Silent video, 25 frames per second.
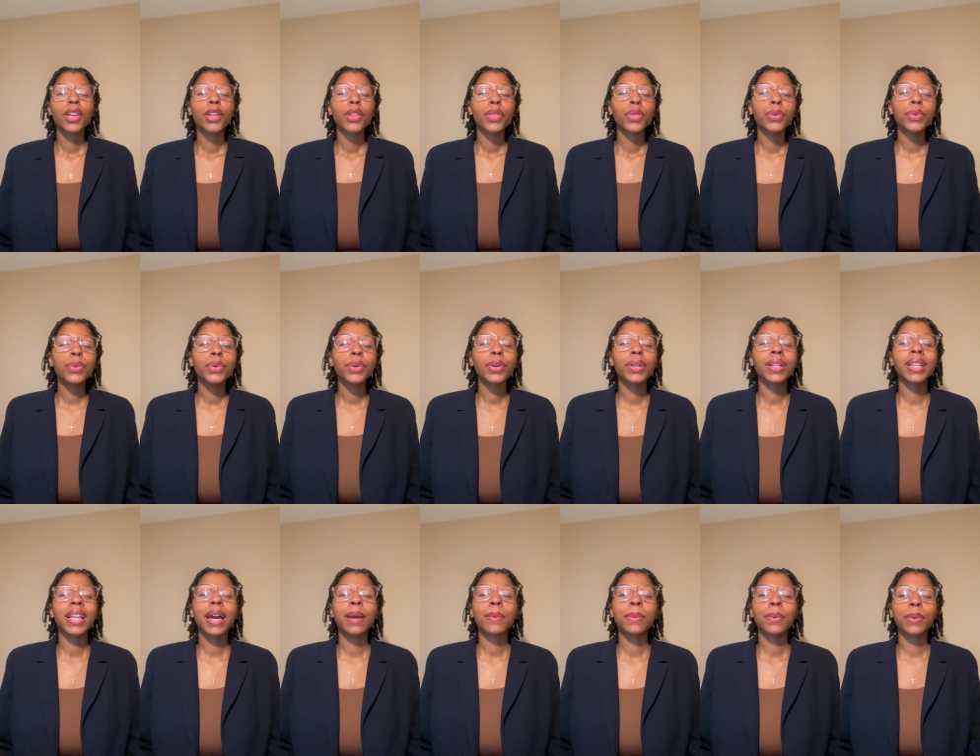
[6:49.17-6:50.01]
Through
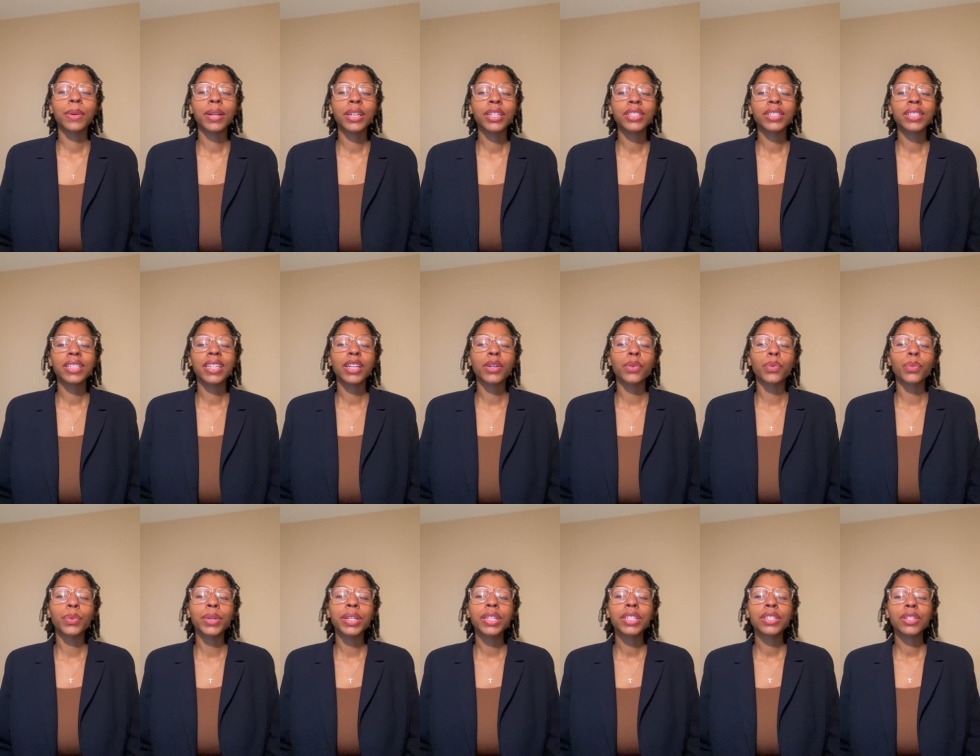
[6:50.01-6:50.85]
collaboration and
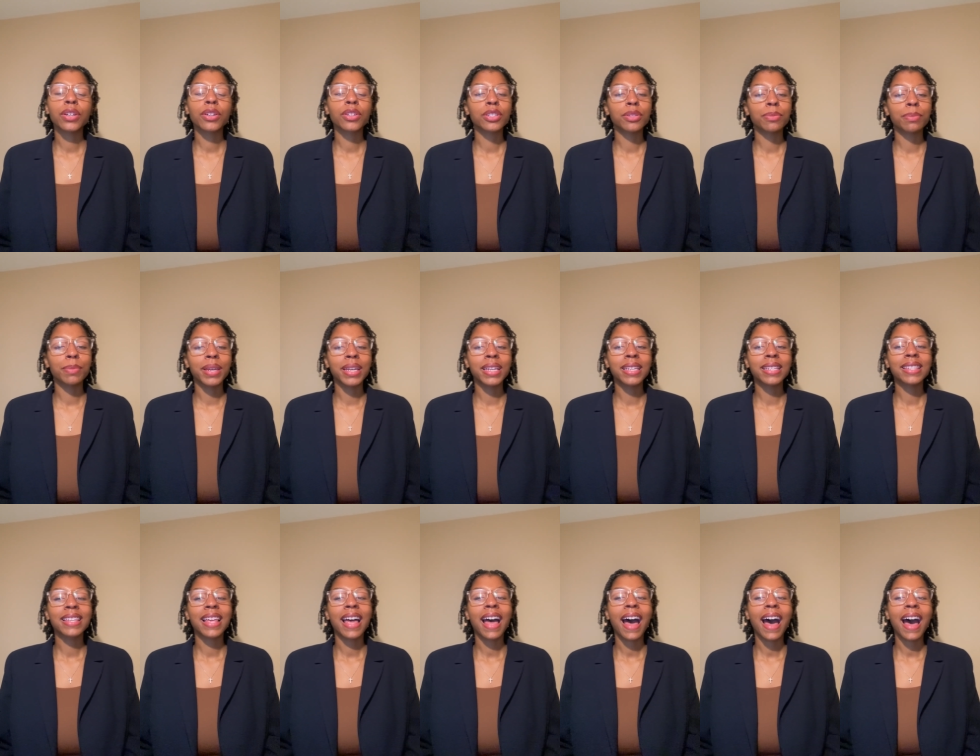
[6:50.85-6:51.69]

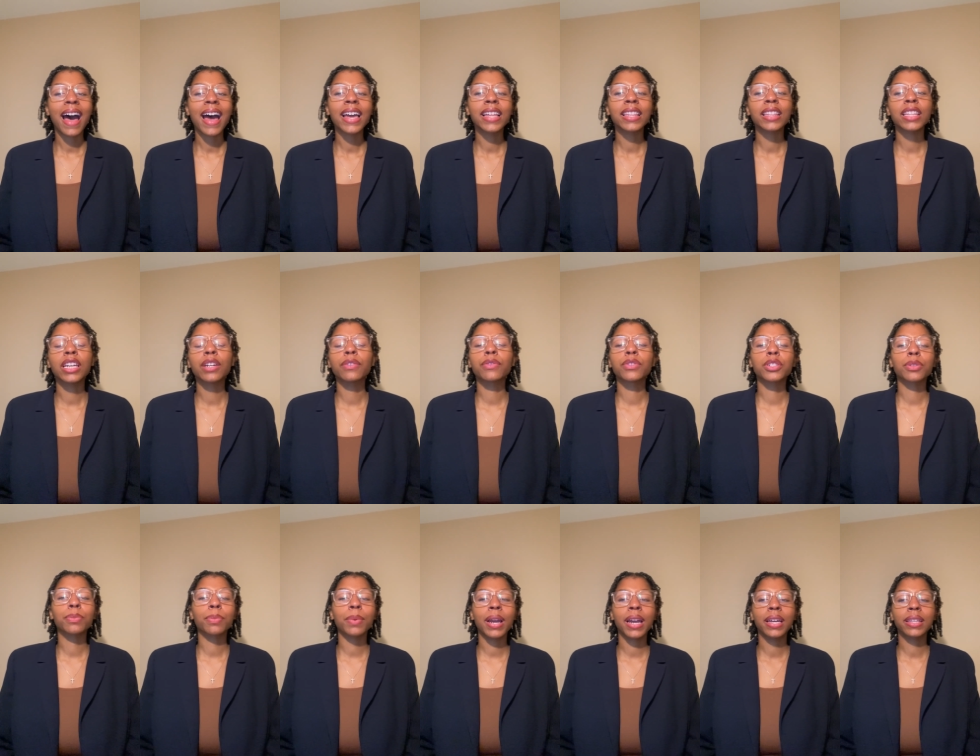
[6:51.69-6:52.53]
research-based,
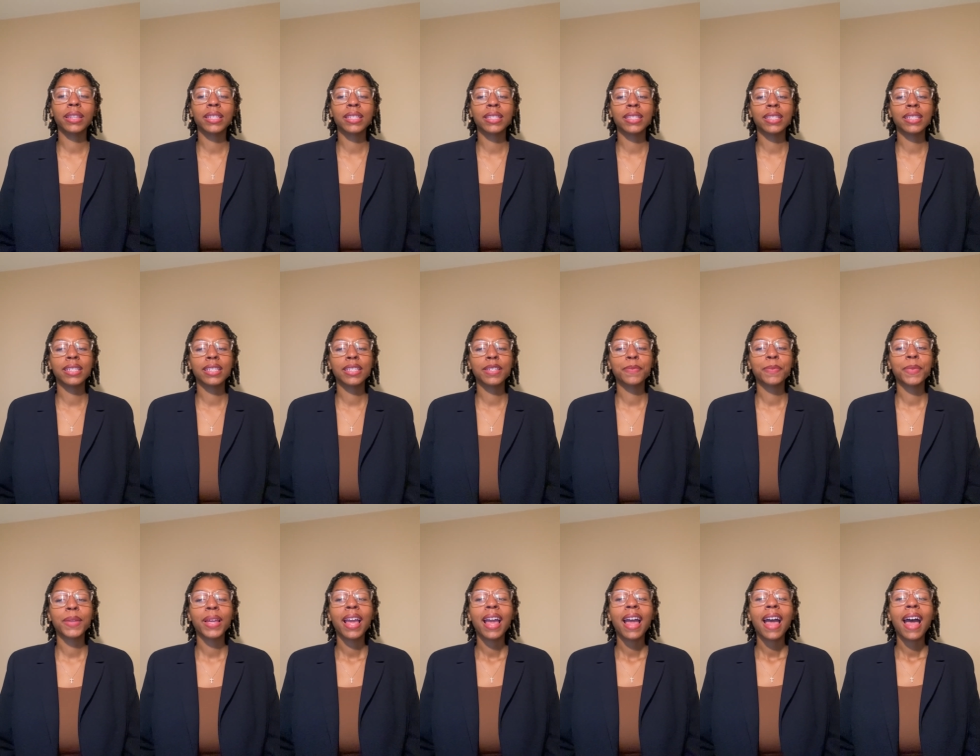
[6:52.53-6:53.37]
high-leverage practices,
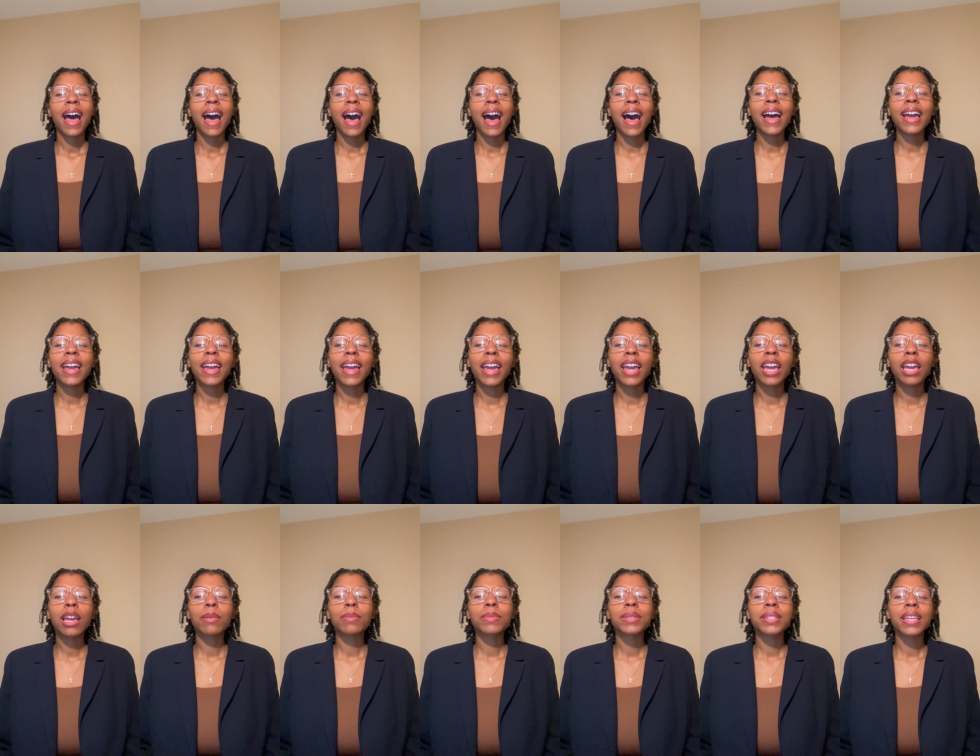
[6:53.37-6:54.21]
I
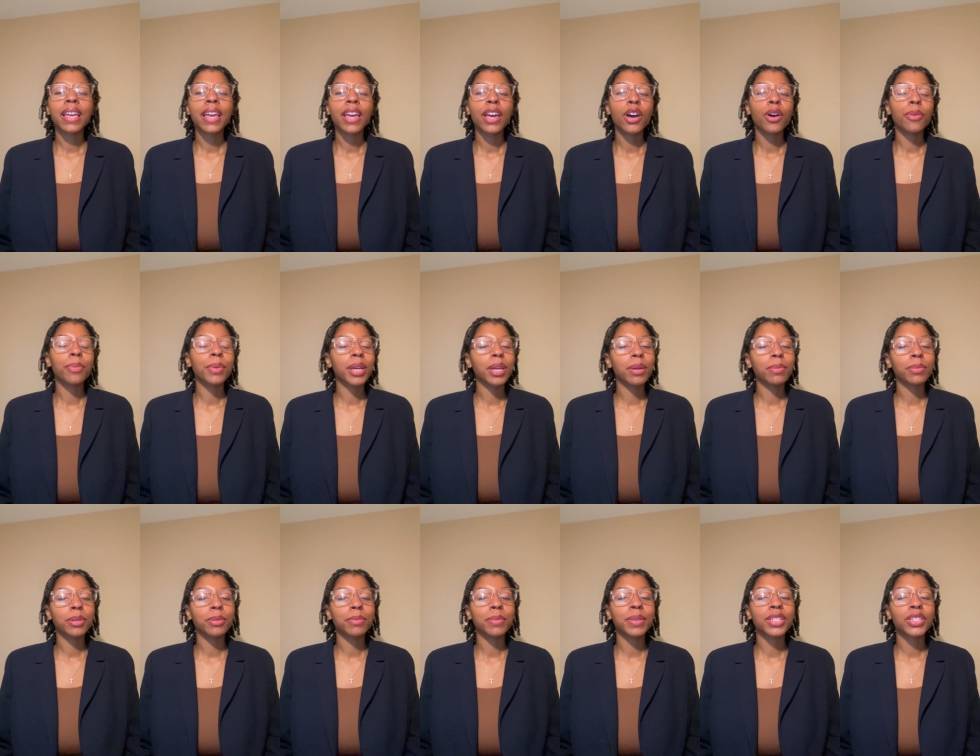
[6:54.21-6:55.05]
aim to help
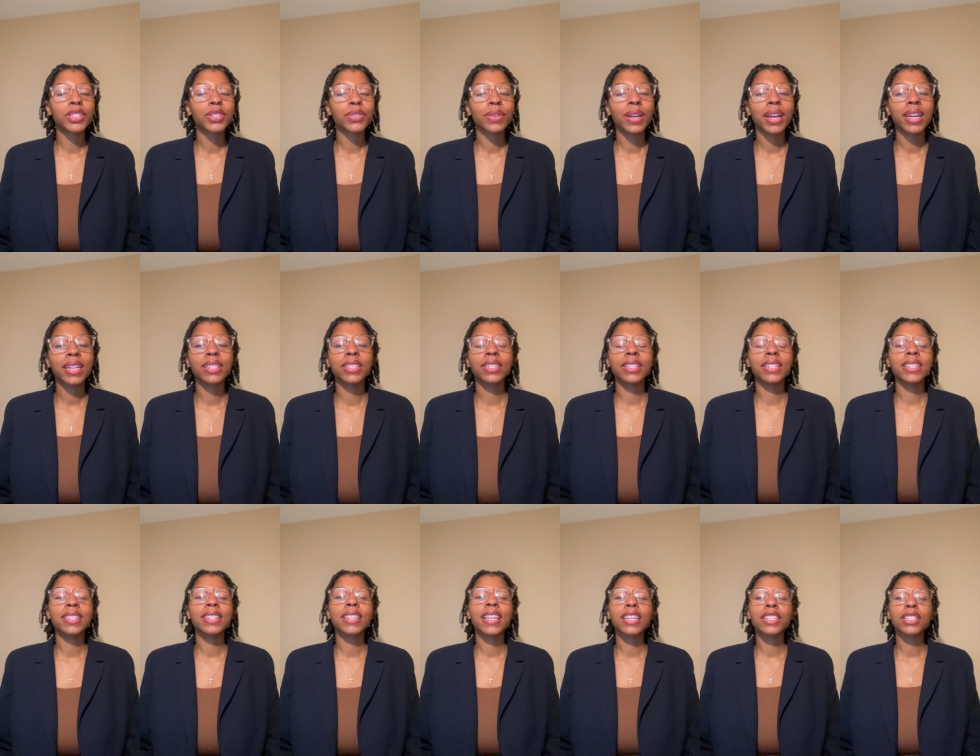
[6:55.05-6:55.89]
implement
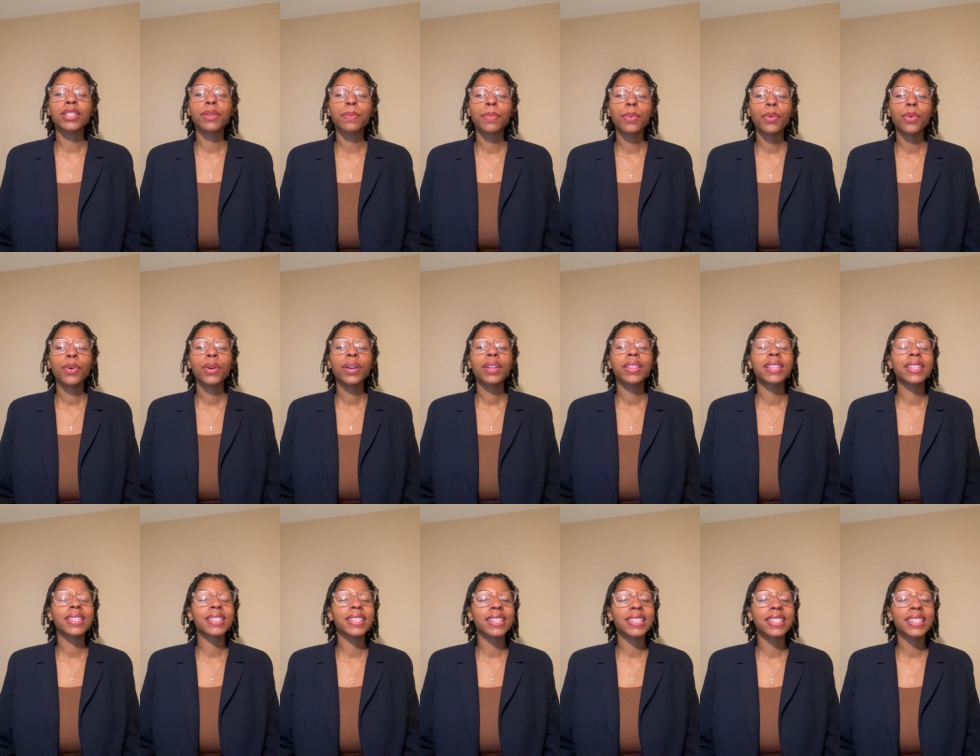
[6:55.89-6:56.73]
strategies that support the
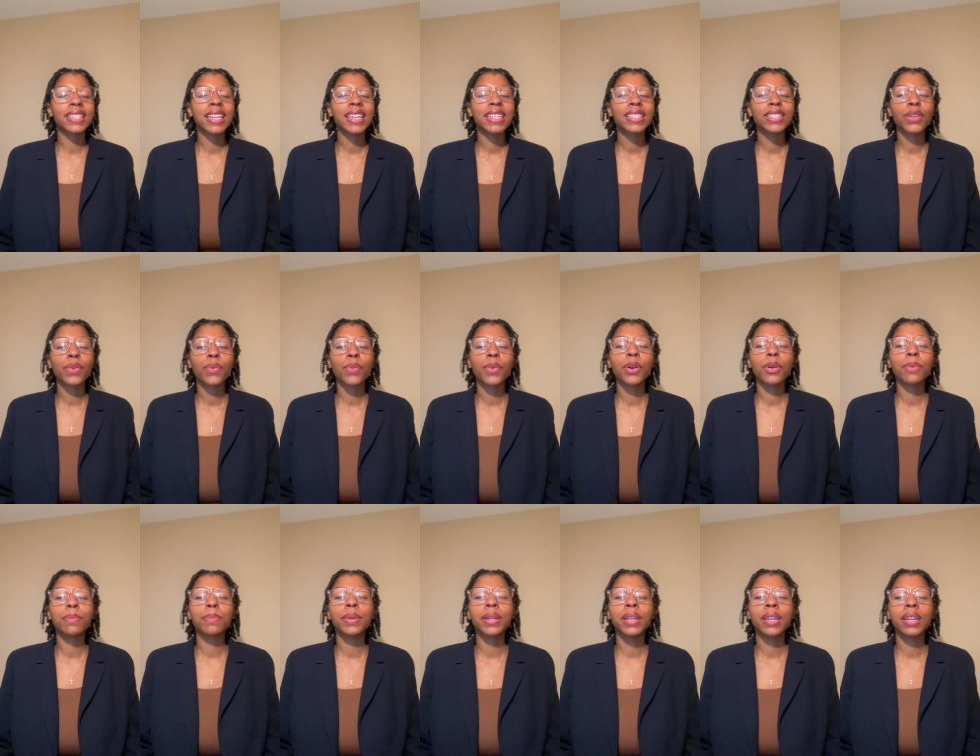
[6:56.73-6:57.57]
success and
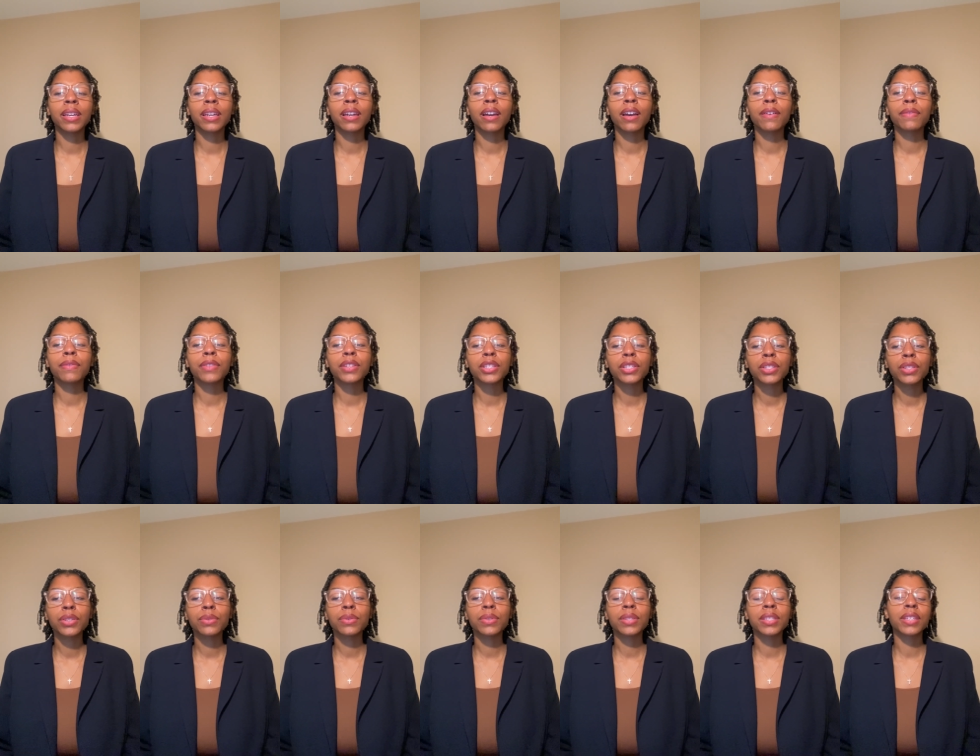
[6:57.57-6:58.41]
well-being of the
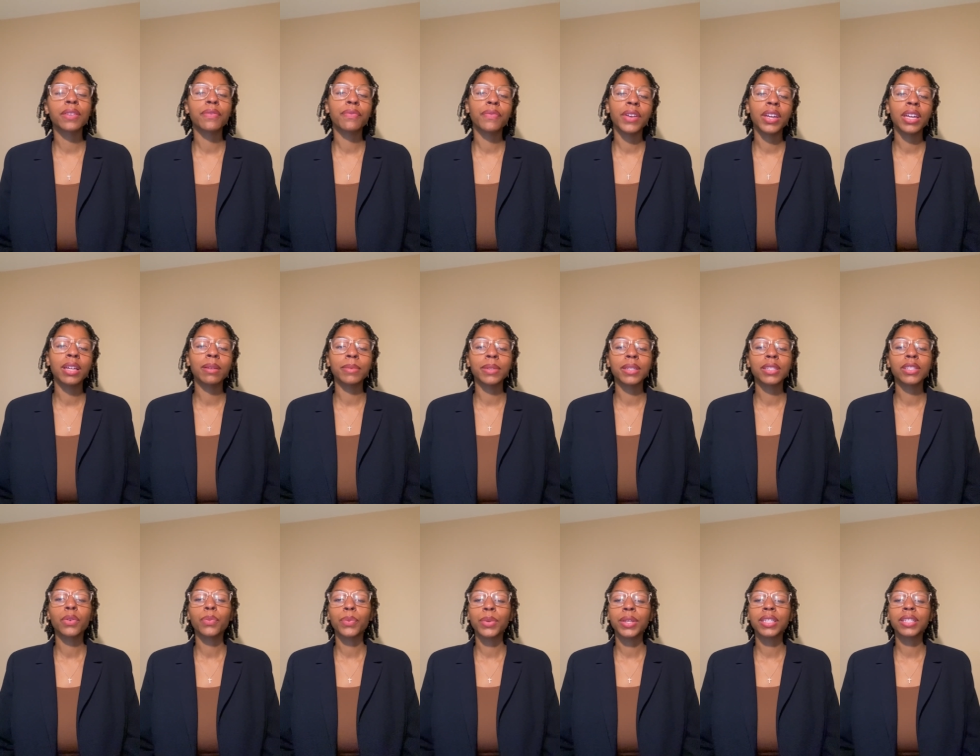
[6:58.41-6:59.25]
students and families
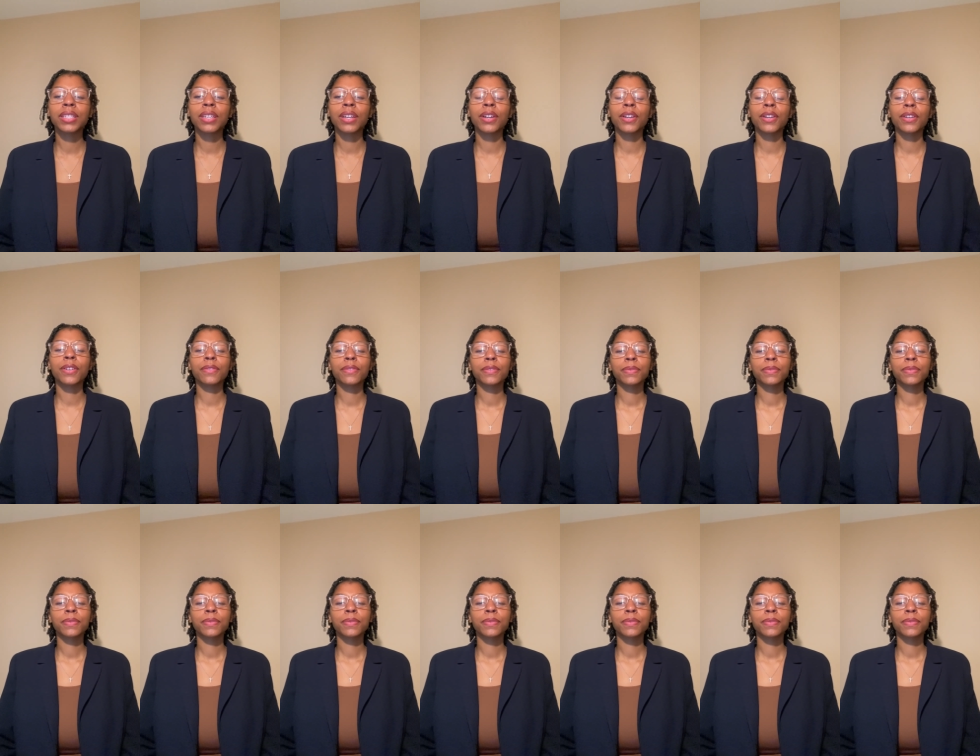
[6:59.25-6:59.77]
we serve.